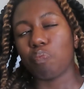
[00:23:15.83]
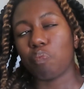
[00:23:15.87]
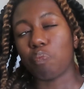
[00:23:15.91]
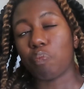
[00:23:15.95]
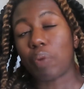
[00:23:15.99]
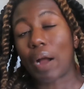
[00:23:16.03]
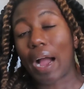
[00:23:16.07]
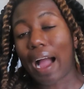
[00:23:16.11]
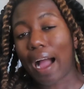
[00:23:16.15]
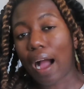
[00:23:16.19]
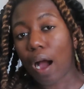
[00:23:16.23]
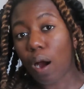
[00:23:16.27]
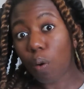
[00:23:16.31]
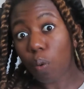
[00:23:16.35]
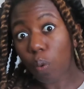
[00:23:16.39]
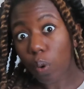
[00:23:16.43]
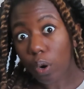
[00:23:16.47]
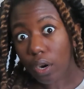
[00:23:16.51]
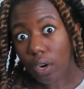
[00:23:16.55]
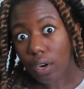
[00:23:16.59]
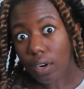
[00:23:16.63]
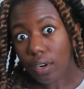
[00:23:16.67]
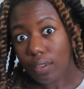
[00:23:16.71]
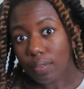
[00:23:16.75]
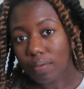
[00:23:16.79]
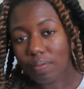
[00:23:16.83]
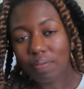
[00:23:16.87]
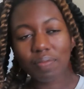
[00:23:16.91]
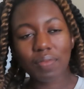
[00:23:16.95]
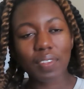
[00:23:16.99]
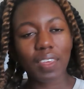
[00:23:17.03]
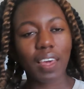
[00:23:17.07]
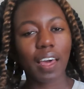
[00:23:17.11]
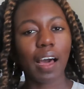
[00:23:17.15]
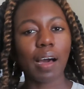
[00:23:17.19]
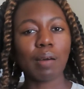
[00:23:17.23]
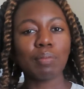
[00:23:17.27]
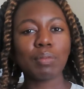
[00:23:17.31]
power
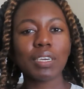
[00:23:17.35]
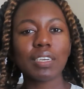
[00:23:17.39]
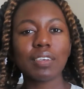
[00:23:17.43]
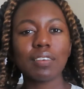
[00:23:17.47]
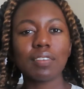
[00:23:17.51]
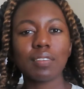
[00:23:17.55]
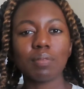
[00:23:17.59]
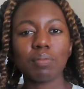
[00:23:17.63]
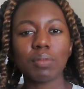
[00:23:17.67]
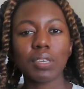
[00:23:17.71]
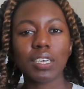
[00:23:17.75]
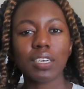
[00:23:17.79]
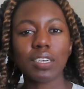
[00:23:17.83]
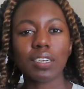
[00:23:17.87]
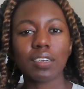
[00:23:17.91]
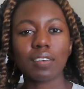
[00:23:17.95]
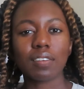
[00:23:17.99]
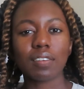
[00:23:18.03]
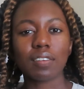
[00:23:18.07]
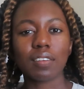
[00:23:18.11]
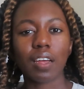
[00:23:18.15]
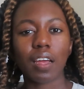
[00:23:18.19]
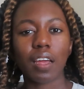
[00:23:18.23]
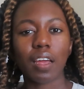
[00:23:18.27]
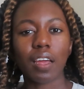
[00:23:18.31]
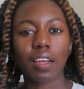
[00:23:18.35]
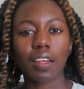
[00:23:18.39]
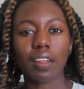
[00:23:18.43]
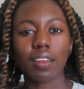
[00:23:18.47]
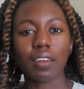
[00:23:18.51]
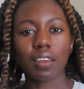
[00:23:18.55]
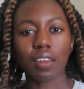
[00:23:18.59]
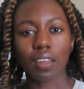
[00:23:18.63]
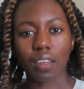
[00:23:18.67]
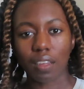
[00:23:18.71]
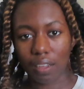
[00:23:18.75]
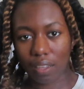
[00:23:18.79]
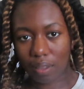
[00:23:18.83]
coming to me and saying,
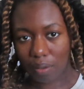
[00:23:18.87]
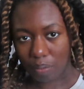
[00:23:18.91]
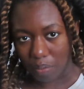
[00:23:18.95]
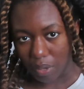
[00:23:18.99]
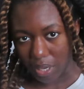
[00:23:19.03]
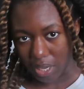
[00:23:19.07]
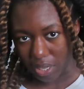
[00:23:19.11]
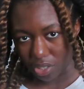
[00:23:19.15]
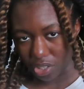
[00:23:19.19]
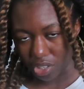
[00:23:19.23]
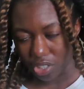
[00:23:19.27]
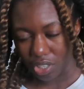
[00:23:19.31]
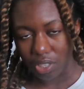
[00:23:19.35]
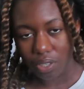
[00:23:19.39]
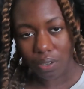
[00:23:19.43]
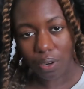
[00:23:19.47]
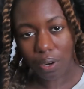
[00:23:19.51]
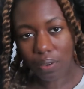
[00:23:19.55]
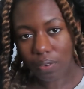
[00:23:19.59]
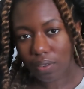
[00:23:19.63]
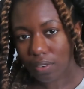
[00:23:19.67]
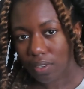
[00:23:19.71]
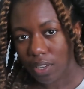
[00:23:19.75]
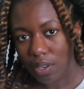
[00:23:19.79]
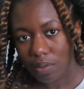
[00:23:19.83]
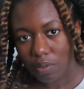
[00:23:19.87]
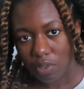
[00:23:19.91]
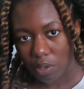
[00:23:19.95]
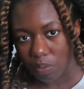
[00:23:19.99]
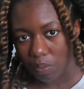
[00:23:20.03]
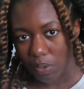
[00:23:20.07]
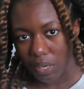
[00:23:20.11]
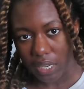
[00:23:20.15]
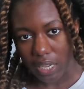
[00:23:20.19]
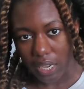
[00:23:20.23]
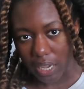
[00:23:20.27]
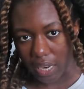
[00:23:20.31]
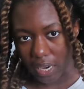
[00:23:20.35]
look, bitch, you don't seem to
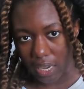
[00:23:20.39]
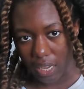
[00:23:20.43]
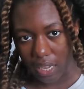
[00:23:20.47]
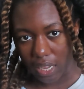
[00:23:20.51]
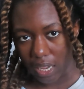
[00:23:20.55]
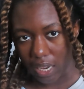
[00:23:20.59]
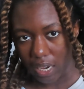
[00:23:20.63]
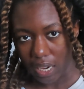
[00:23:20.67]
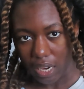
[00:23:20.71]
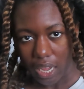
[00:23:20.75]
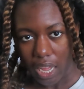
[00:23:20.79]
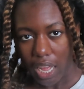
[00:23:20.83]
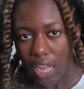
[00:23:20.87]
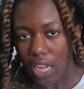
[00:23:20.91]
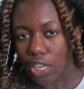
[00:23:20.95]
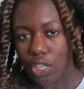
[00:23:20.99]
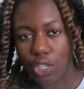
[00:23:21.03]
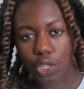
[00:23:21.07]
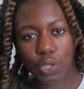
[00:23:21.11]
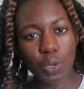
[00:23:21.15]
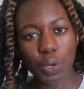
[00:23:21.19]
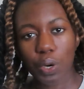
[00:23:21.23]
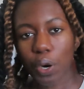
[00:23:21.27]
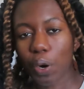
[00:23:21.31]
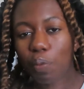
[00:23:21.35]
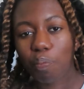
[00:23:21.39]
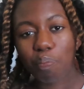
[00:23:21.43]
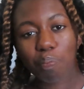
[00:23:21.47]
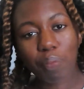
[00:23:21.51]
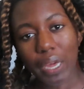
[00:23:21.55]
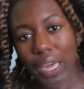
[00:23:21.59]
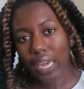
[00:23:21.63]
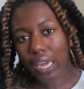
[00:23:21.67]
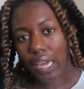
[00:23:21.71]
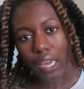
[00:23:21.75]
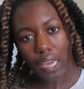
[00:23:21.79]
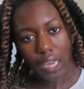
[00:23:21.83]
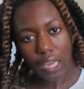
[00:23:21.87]
be getting it. You don't
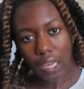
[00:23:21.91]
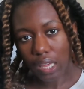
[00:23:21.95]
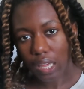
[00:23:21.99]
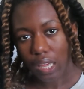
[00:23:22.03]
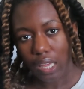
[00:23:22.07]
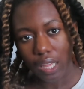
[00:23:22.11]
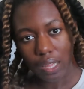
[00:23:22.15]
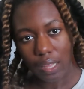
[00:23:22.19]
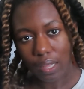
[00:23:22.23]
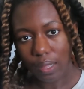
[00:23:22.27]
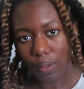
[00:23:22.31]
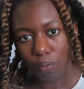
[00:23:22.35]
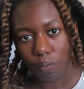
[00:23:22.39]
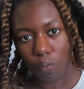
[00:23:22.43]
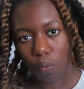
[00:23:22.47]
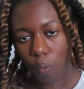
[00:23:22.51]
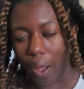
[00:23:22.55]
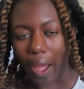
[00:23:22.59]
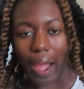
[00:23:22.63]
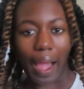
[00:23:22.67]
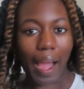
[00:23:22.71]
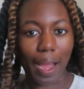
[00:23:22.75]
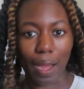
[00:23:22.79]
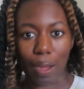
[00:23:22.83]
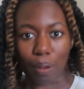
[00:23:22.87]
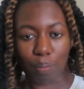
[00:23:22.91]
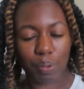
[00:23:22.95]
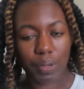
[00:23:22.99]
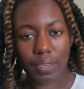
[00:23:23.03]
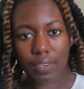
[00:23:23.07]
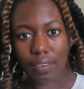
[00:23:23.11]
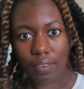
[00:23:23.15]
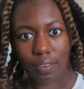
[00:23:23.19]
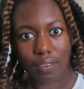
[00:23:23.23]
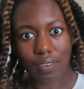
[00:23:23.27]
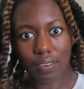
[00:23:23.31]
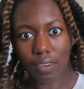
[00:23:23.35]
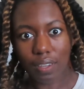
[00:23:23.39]
pick what
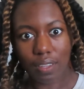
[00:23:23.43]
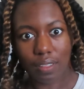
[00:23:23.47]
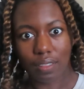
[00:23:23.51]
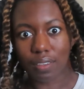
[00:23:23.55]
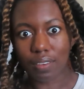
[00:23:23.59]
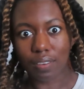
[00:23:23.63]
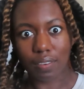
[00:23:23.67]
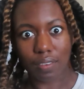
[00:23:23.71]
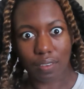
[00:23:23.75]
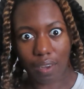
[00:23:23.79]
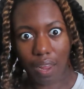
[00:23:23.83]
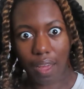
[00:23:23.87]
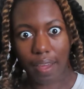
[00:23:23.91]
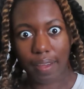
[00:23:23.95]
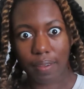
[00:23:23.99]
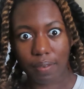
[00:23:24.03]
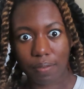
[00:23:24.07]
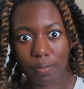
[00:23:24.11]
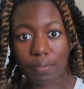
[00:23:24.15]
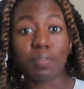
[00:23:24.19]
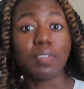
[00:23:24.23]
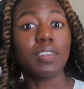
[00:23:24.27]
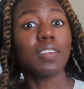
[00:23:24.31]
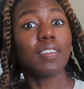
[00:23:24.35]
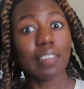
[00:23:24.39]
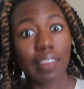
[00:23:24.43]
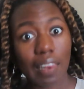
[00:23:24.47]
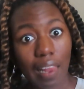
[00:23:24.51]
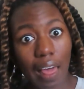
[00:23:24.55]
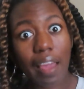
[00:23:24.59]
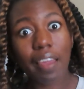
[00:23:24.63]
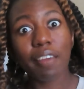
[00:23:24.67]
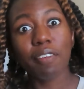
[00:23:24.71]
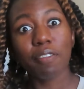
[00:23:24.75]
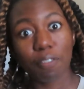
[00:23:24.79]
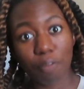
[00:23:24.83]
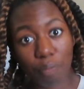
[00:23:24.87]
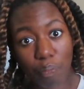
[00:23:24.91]
happens in this life. This
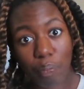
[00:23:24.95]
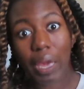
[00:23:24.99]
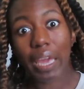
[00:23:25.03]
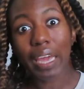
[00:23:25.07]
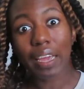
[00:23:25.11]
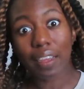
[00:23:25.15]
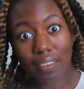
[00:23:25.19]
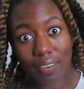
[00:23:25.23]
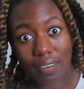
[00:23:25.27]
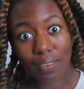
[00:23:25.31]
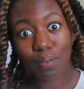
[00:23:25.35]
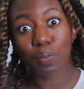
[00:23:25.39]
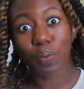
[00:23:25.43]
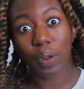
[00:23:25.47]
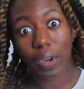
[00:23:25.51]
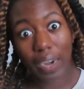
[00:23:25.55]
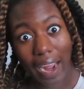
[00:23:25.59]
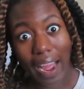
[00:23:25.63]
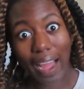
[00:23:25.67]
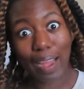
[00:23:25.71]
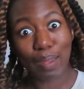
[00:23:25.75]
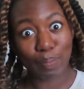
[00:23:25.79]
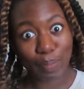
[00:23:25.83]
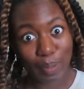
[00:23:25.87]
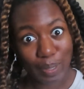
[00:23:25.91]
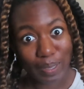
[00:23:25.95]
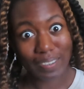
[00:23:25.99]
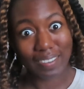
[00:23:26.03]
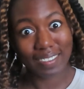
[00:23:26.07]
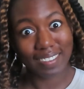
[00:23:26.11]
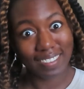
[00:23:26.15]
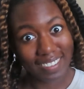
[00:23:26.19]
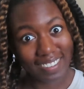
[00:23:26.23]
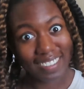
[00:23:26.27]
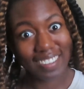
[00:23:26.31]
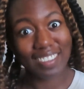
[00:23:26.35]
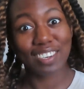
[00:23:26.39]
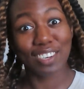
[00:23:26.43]
life picks what
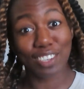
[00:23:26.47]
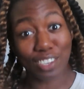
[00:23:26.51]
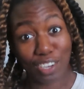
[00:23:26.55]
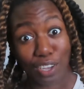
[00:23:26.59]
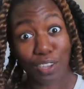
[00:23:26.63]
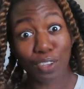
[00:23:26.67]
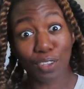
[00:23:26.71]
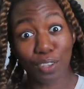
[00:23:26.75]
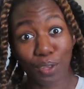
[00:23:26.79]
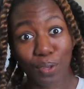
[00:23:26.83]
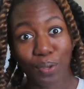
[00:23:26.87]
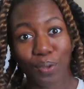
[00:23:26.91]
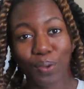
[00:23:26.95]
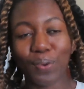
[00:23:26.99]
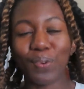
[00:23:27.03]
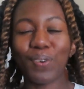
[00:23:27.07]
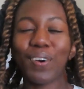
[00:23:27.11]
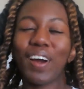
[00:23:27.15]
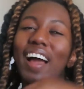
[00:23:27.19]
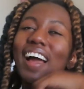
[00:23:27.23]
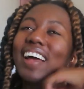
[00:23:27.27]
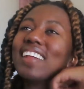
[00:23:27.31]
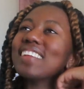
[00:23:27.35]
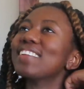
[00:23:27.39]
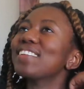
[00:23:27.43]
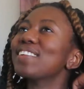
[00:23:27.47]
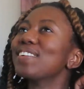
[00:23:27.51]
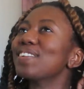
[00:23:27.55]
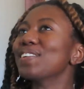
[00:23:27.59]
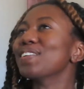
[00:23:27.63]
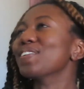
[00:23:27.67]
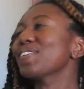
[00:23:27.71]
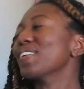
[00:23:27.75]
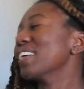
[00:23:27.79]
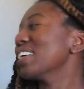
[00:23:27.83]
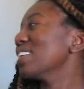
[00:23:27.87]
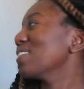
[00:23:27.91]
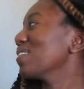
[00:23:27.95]
happens to you. And so
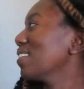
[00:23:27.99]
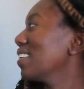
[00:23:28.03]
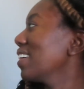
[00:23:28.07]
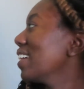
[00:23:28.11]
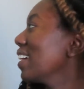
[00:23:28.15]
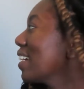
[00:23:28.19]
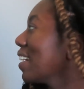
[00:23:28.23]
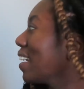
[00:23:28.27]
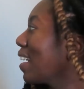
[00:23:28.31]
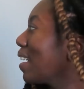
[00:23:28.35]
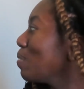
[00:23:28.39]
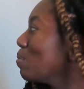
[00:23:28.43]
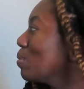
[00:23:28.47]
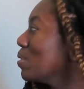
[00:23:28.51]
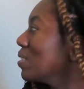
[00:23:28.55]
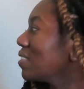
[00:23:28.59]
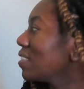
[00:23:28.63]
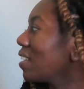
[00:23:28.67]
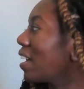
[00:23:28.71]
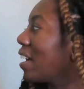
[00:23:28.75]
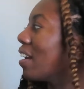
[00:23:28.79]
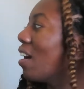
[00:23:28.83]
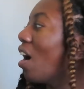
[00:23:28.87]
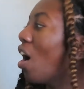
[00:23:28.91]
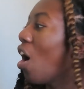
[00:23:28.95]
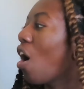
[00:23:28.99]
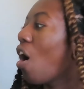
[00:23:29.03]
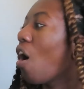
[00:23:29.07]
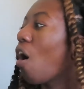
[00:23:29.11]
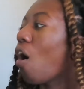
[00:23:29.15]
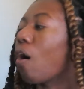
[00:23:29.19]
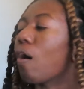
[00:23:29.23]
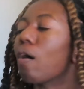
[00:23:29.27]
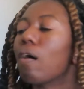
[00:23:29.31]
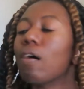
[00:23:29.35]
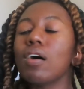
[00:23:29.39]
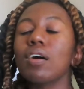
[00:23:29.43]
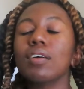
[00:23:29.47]
2020 came and said,
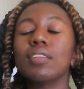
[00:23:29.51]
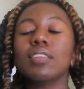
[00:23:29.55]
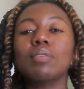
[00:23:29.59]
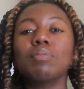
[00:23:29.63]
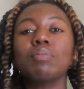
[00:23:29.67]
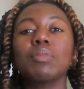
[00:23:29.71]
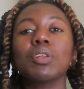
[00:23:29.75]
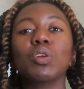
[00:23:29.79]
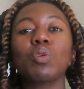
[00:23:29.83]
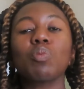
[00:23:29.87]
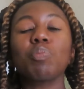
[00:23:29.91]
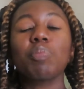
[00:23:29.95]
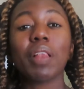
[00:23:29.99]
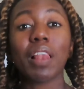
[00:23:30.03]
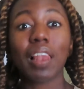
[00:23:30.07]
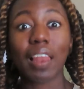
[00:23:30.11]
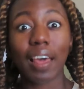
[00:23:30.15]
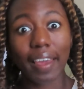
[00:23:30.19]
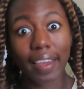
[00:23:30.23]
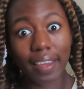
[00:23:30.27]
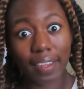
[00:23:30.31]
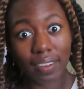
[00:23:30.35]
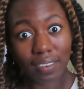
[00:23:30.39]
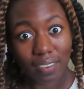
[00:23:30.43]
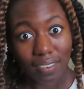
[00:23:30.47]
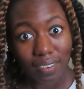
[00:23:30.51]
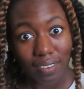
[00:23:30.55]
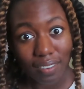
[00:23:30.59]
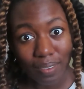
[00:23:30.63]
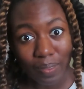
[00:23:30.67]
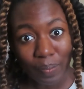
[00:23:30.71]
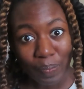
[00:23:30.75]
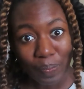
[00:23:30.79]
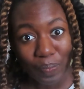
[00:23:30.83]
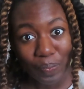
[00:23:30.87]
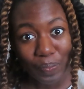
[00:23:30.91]
all the little plans